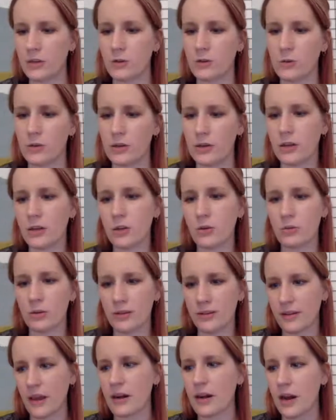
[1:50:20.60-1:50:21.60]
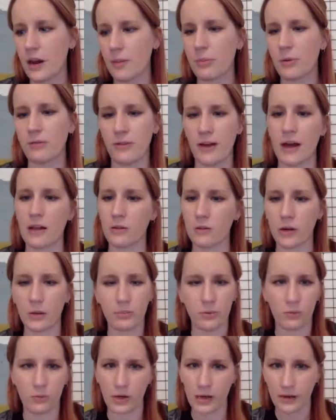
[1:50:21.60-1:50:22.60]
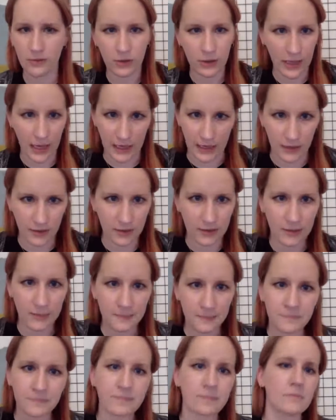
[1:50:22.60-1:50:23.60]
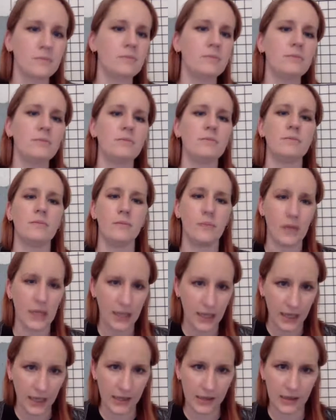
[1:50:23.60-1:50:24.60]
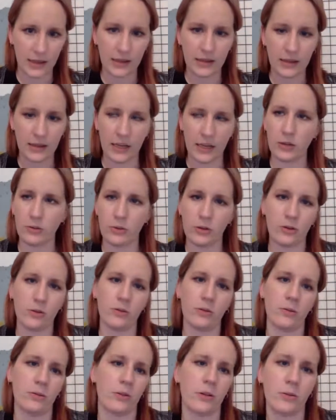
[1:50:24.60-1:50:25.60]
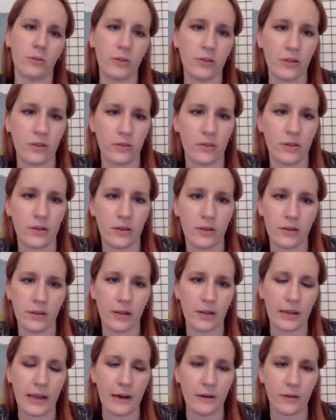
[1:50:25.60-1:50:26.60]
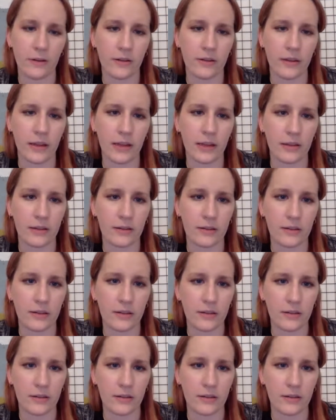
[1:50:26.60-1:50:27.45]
would set up a follow-up, whatever that is. And then you would just allow it to take its.